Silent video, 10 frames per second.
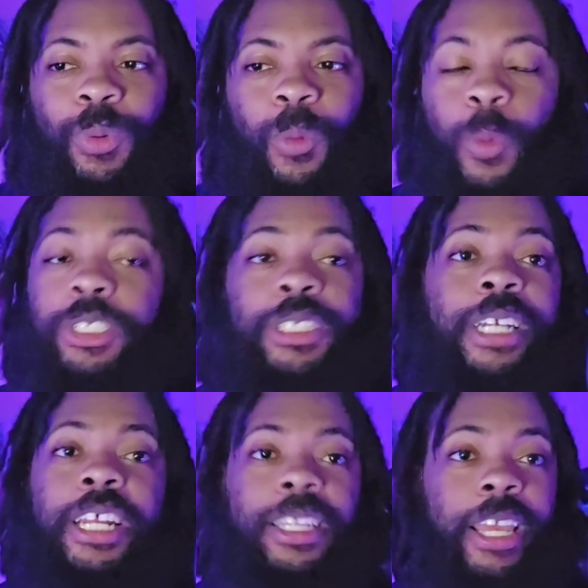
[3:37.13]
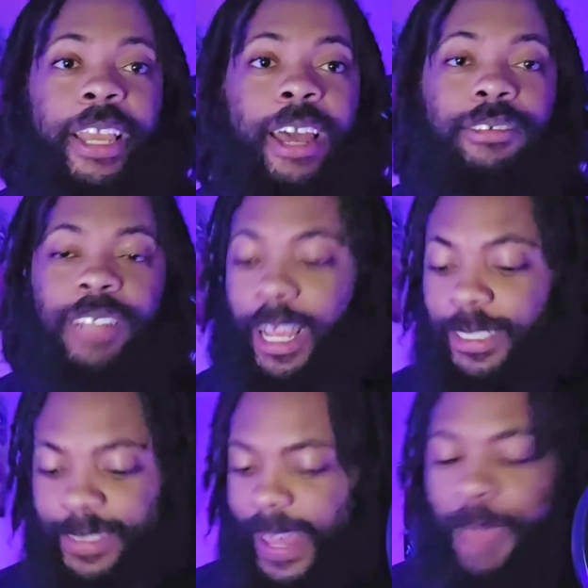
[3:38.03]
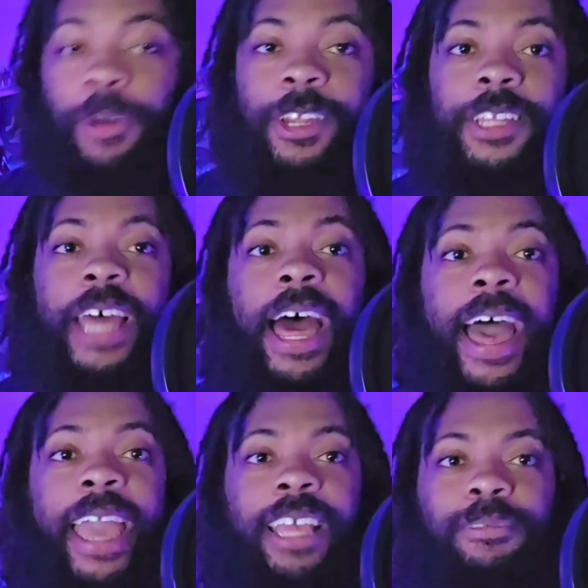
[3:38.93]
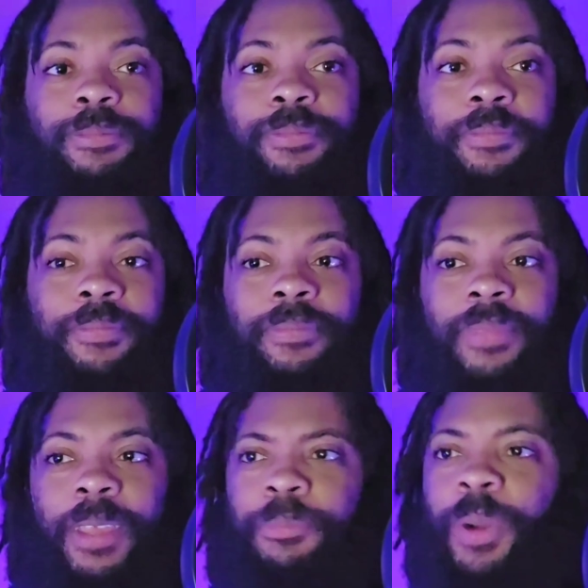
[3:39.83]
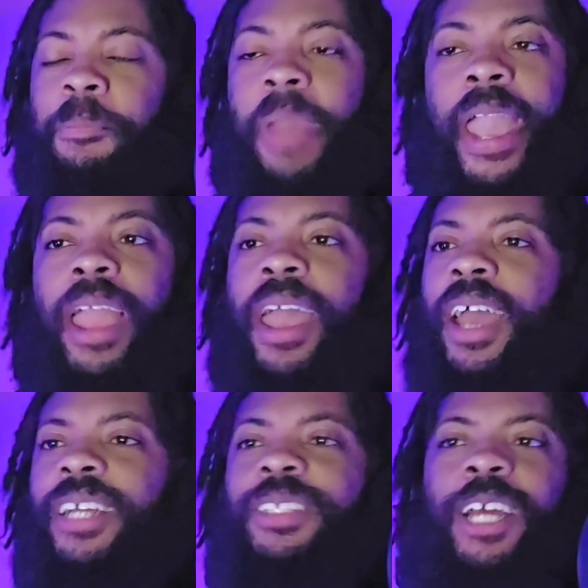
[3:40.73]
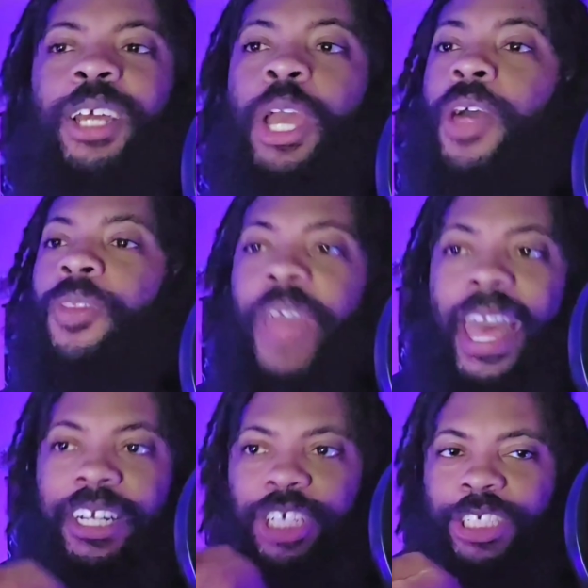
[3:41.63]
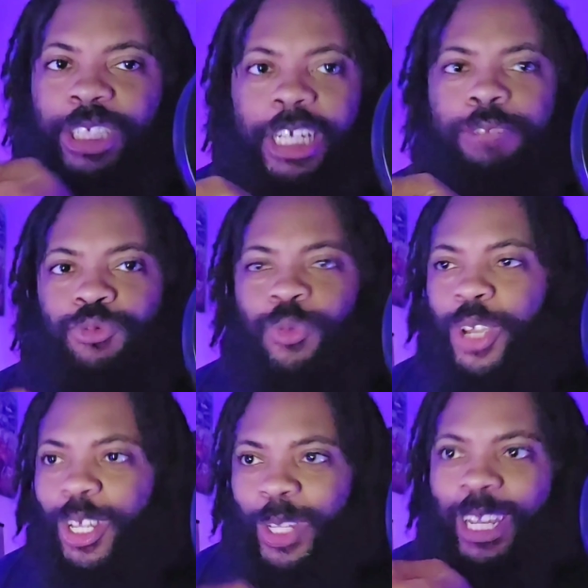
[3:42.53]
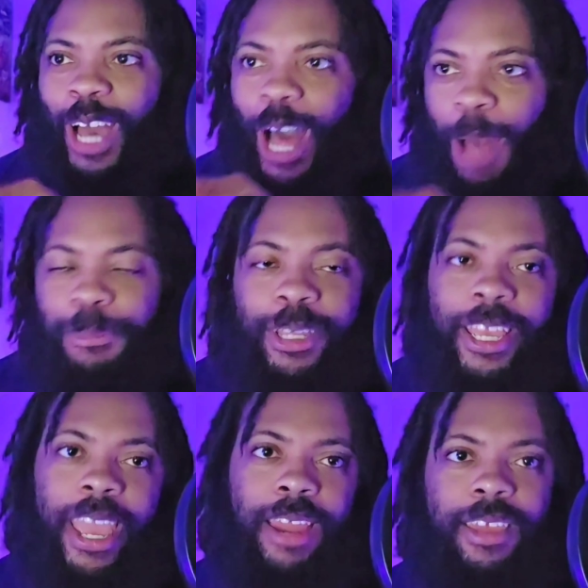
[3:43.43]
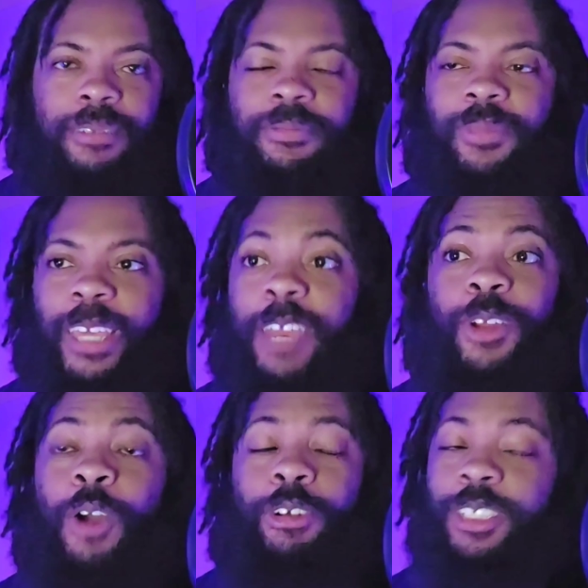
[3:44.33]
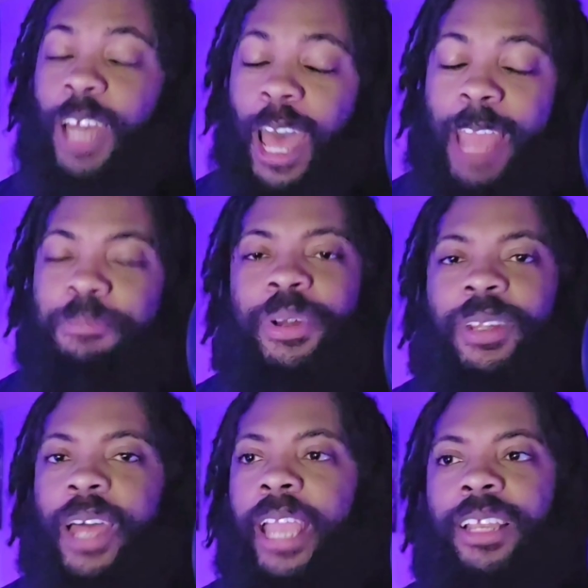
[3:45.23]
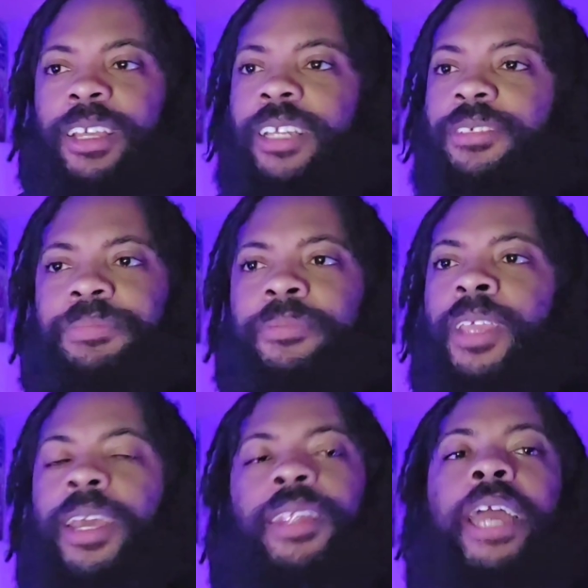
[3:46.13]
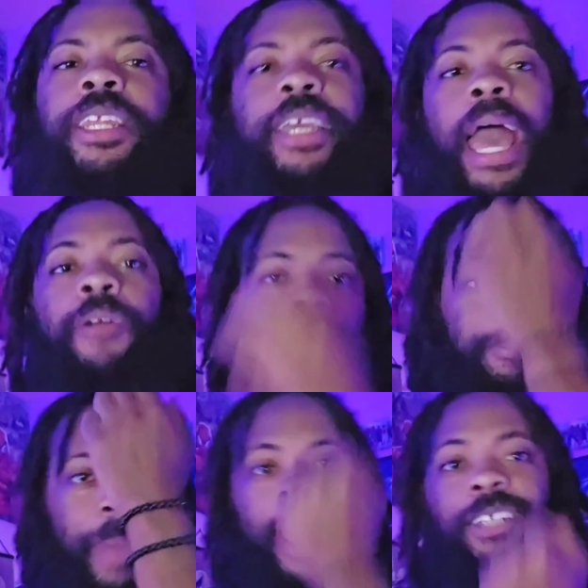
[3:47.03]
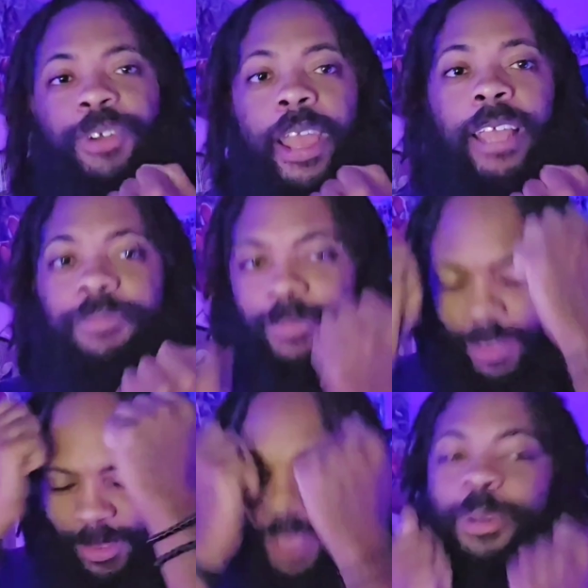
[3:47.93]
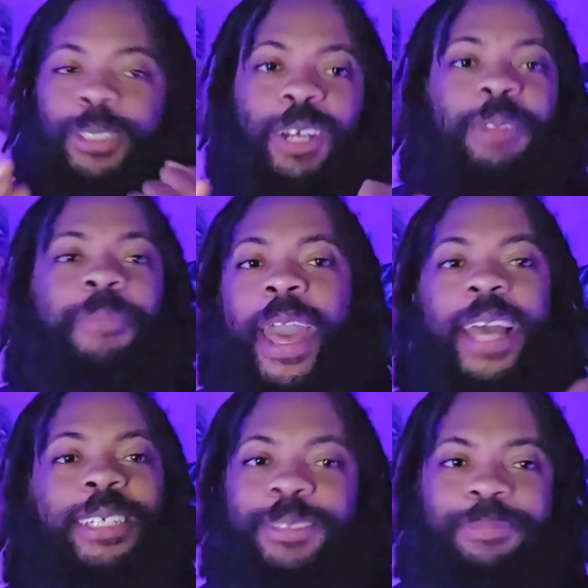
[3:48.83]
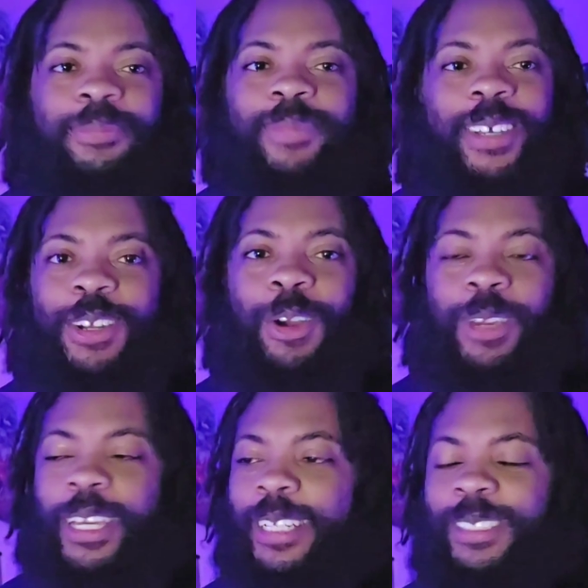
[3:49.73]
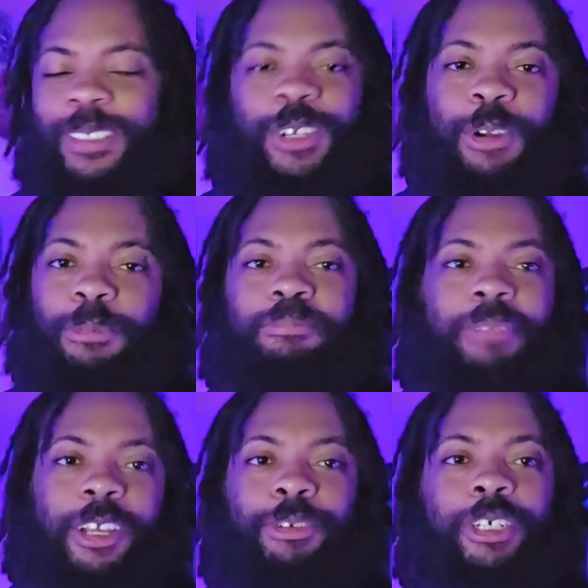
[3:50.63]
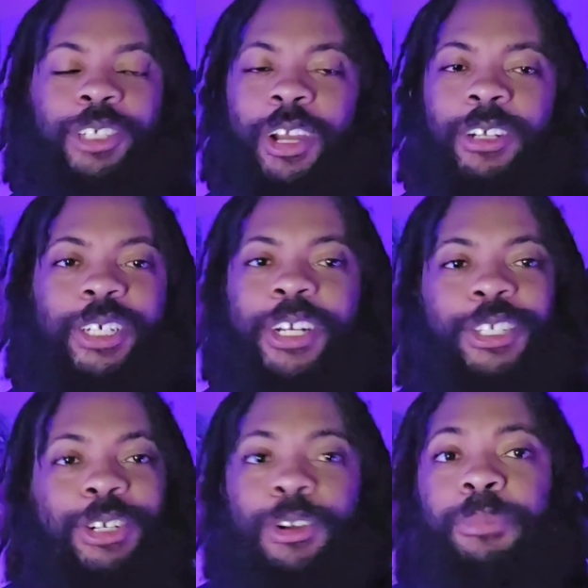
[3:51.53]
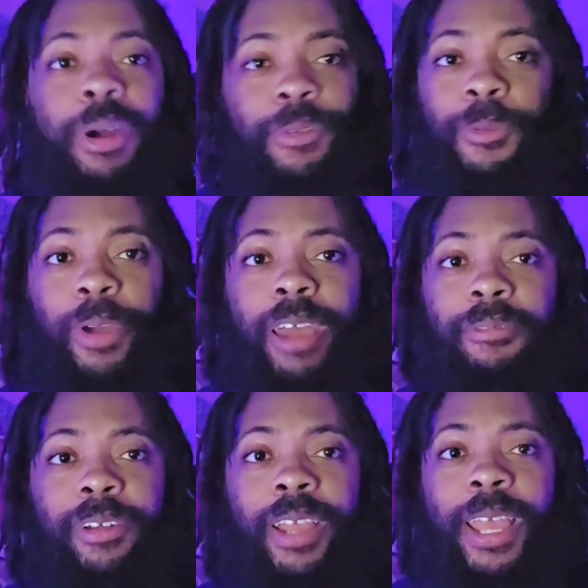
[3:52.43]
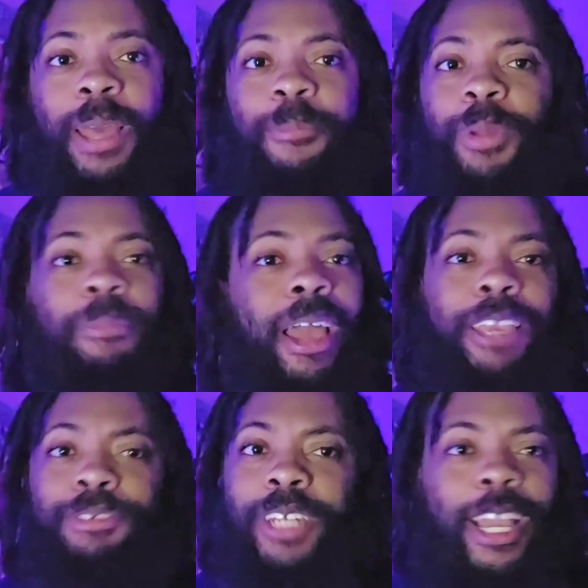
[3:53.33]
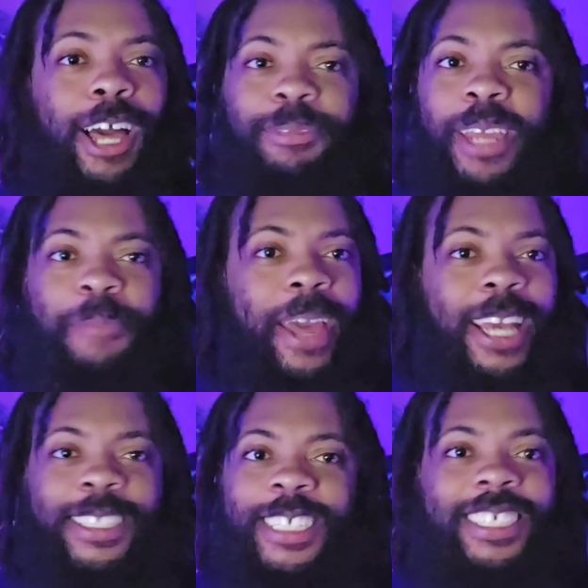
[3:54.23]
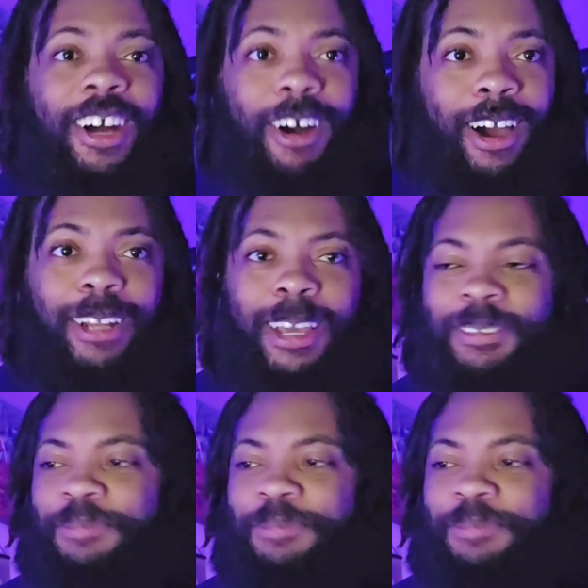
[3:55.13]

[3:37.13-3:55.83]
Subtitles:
Or just anything else, like a slap on the thigh? But man, that just seems really complicated. Even though it's not, but like the guy with the mask, right? He puts on the mask, he gets, increased cursed energy or a buff or whatever. But I'm like, you take off that mask, that's gone.